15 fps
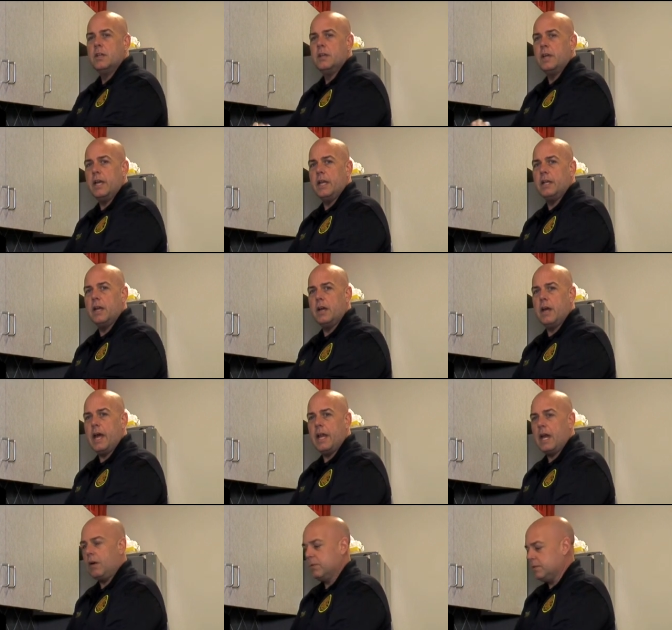and
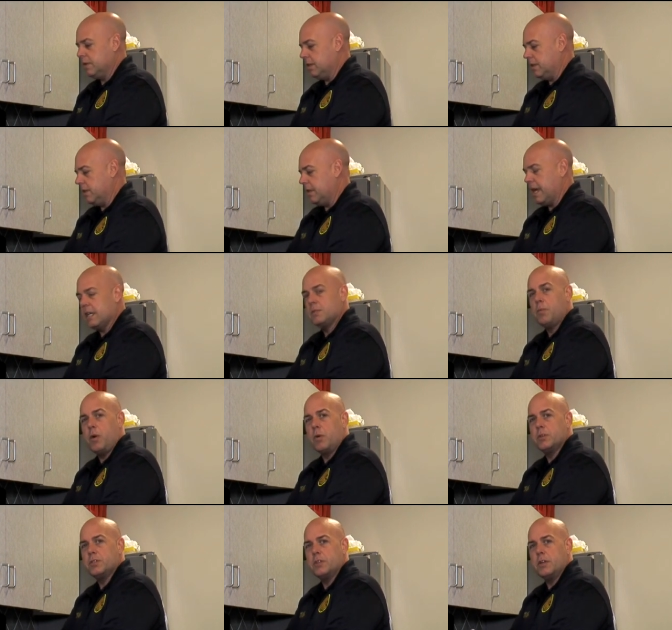head out to the next
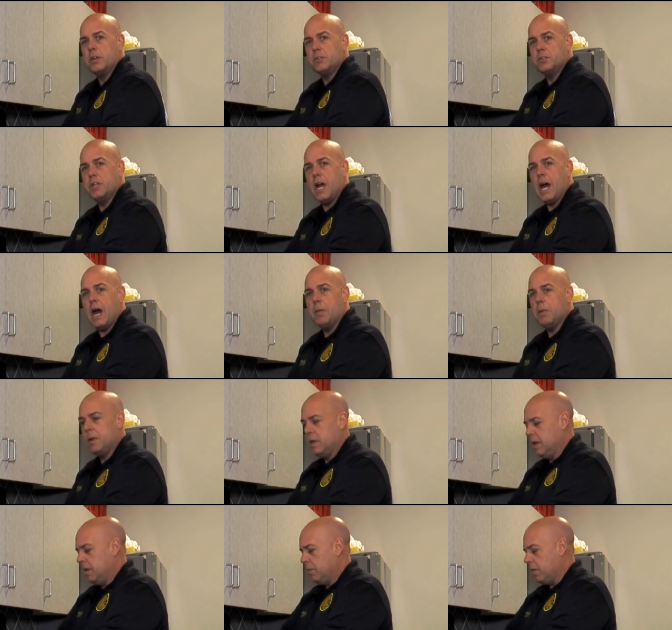portion of your job.
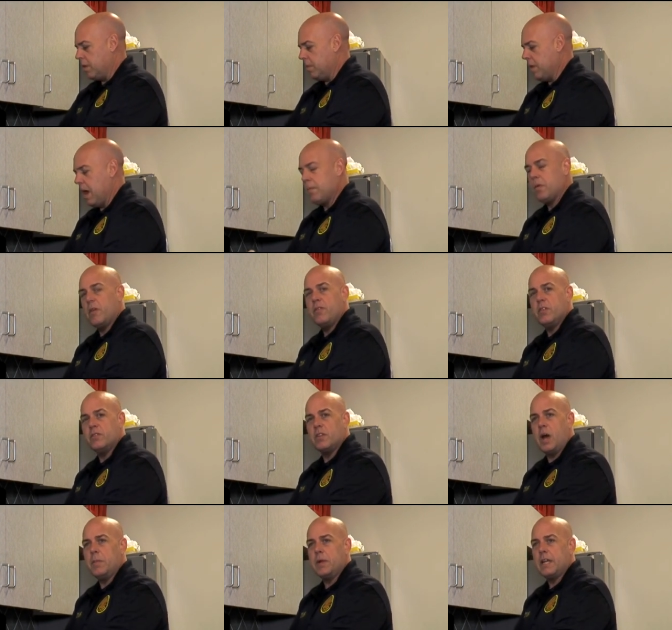But remember, if you
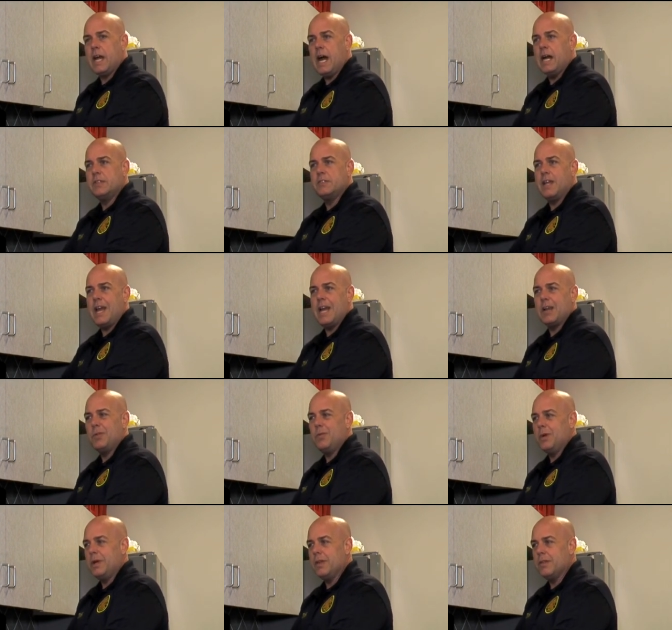come in
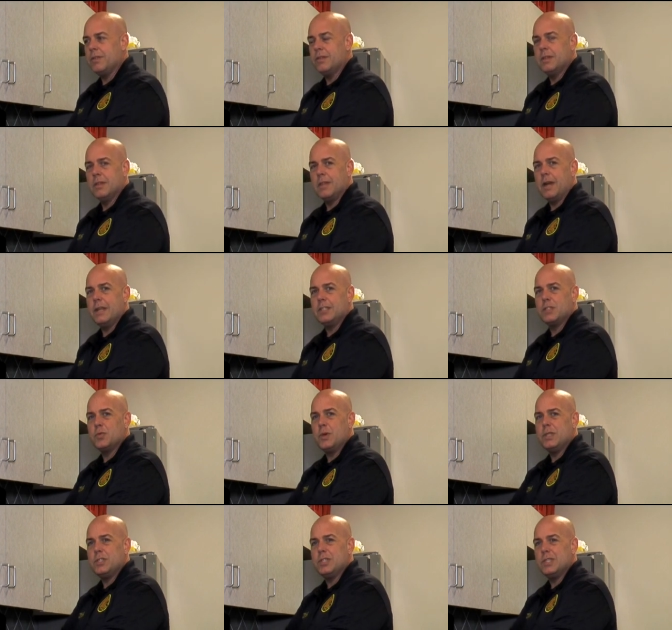contact with light
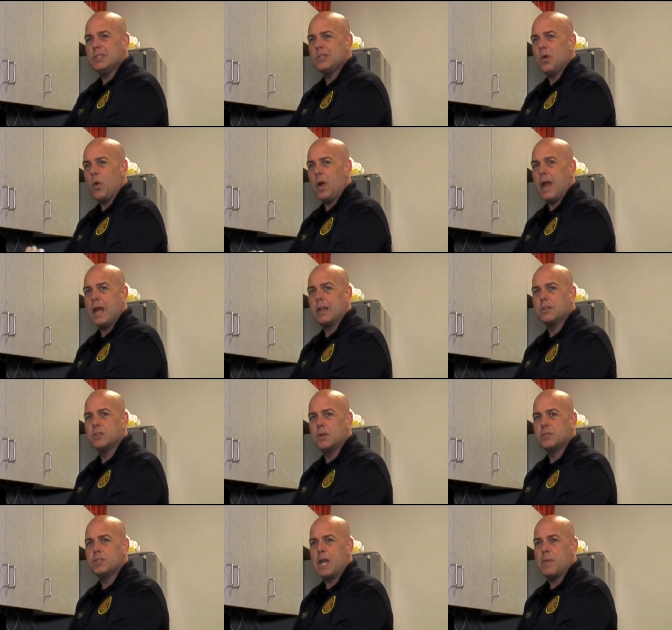switches, door handles,
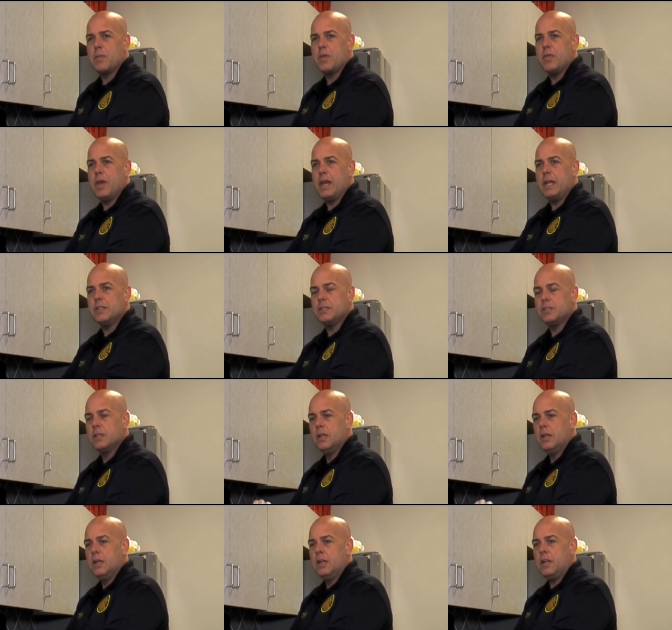those type of things,
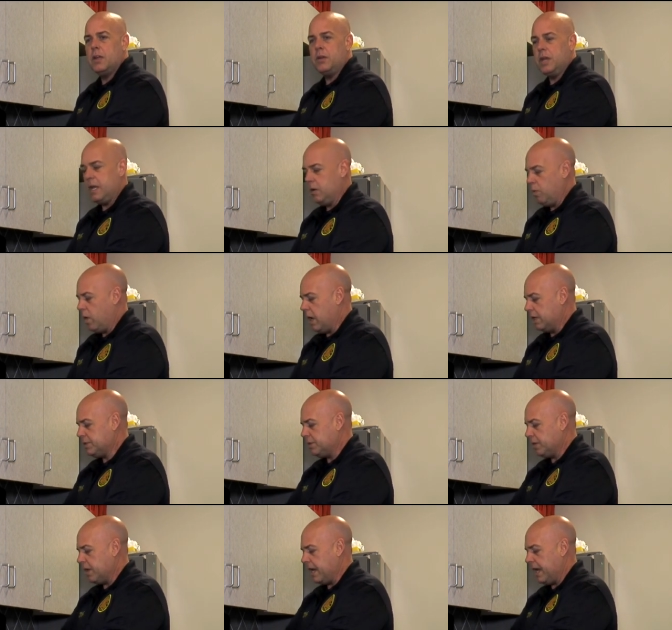you need to
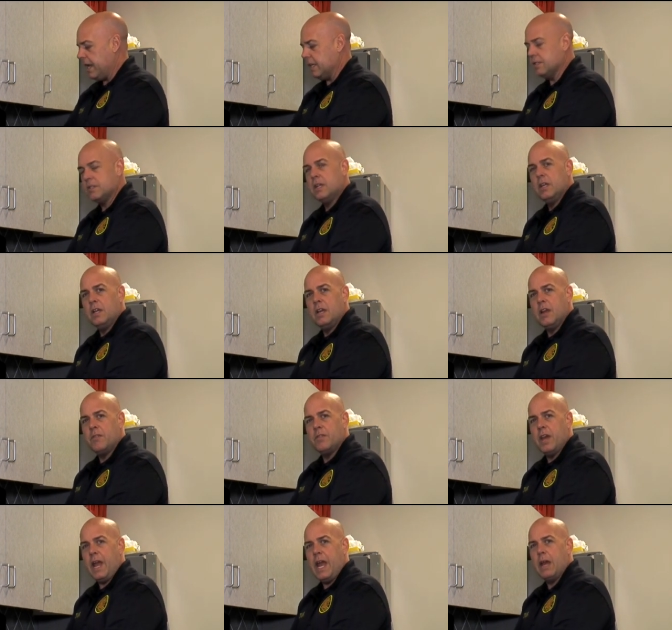wash your hands.
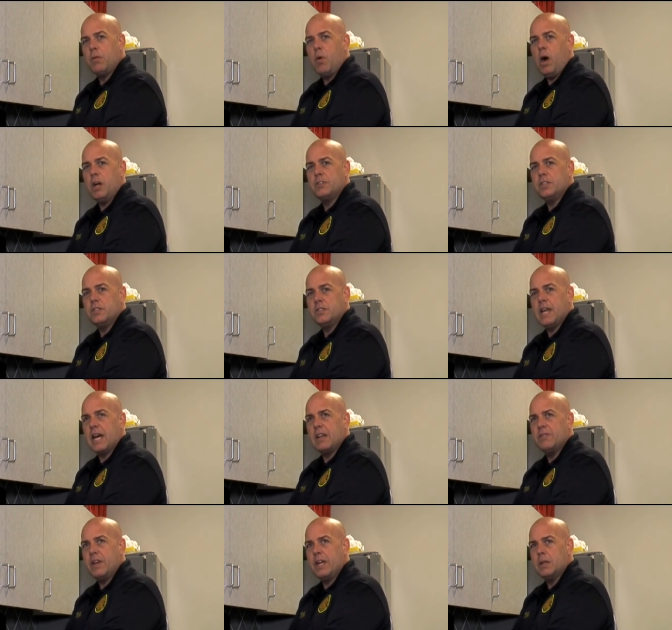If the hand washing is not
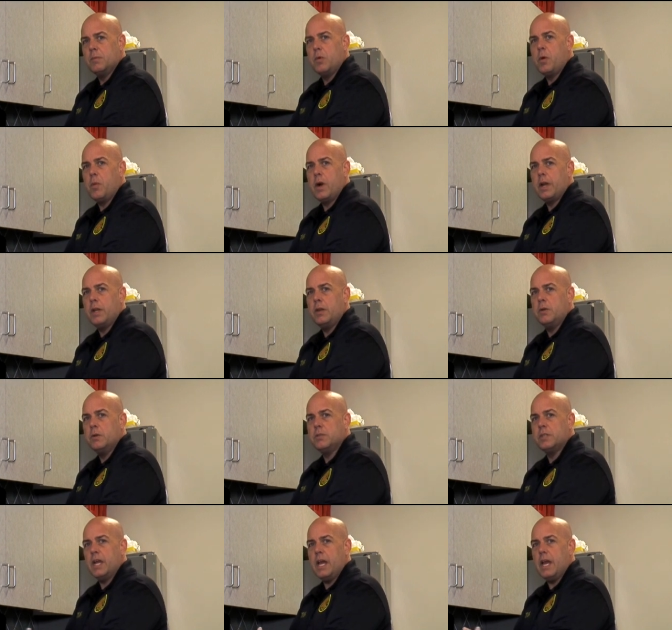available, we want to
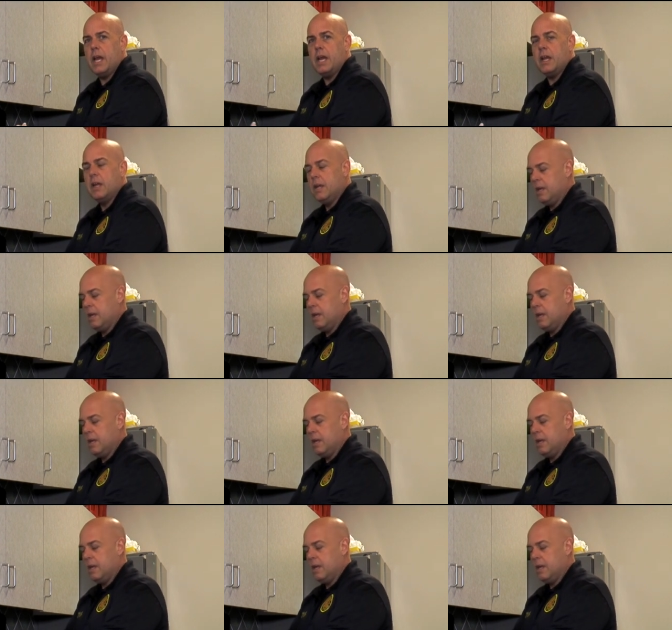use a